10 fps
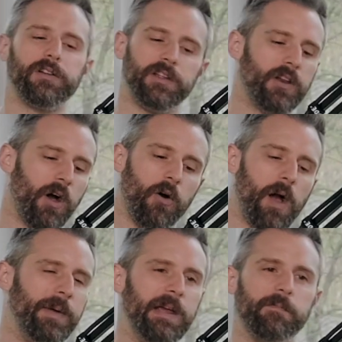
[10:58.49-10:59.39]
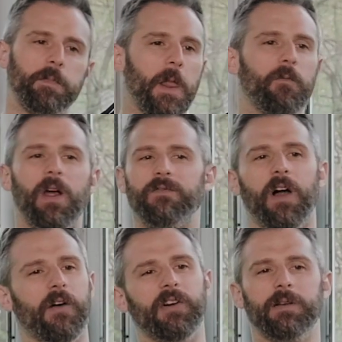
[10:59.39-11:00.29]
you know, I mean, Red
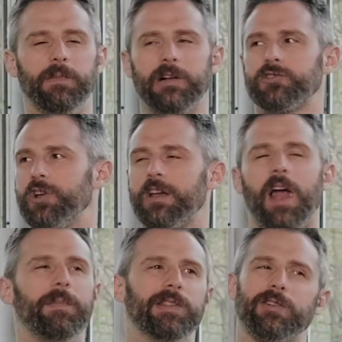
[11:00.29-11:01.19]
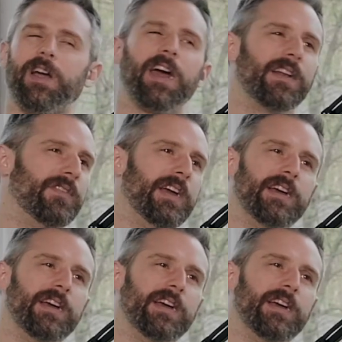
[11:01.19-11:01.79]
Velvet and milkshake. I mean, they're kind of